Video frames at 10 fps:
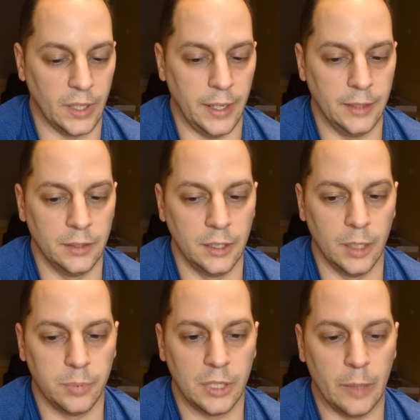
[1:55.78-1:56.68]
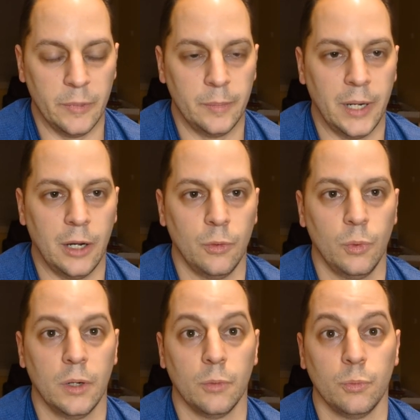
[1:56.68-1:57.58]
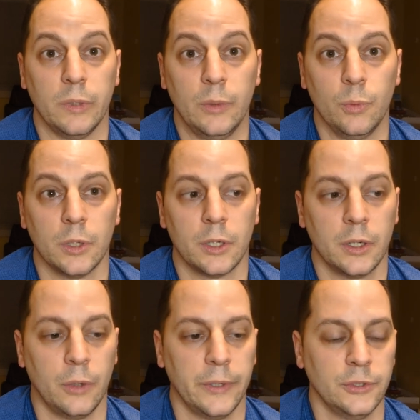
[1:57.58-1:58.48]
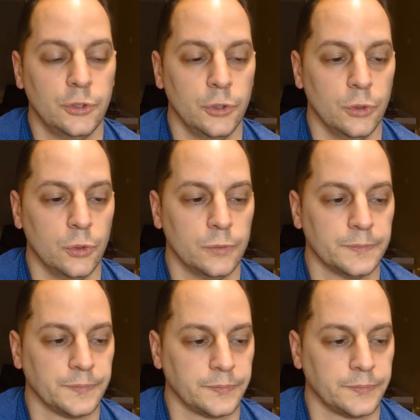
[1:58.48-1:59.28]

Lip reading: ended up coming about where we were going to